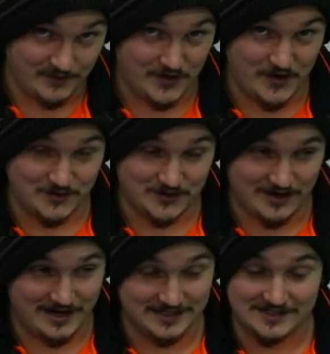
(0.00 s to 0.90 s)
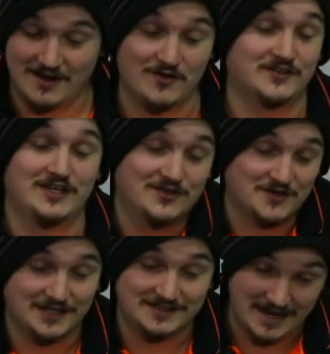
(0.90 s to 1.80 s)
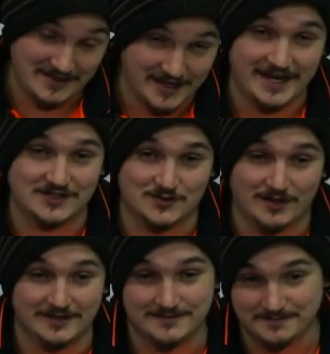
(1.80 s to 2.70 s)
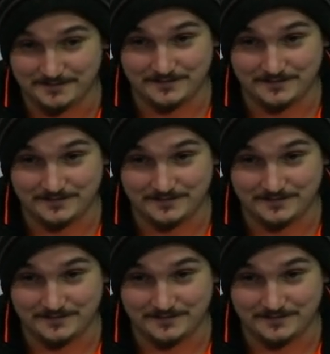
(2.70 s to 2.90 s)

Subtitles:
videos, guys. I'll see you guys in the next one.